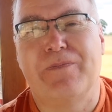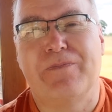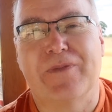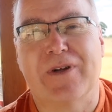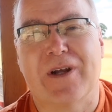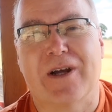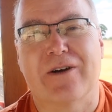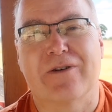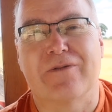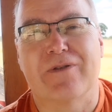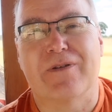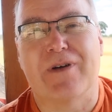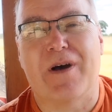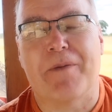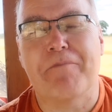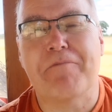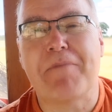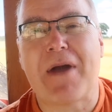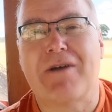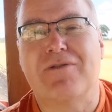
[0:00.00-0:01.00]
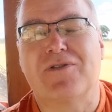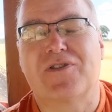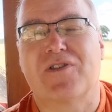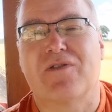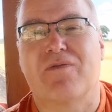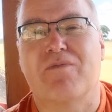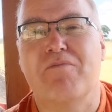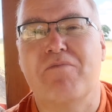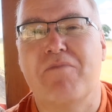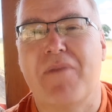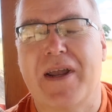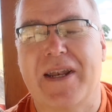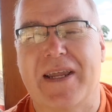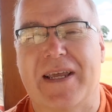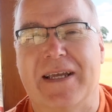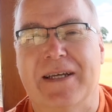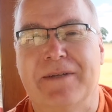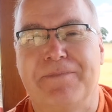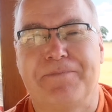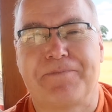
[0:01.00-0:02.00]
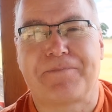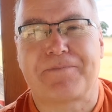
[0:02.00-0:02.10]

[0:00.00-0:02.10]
you know, amounts of money.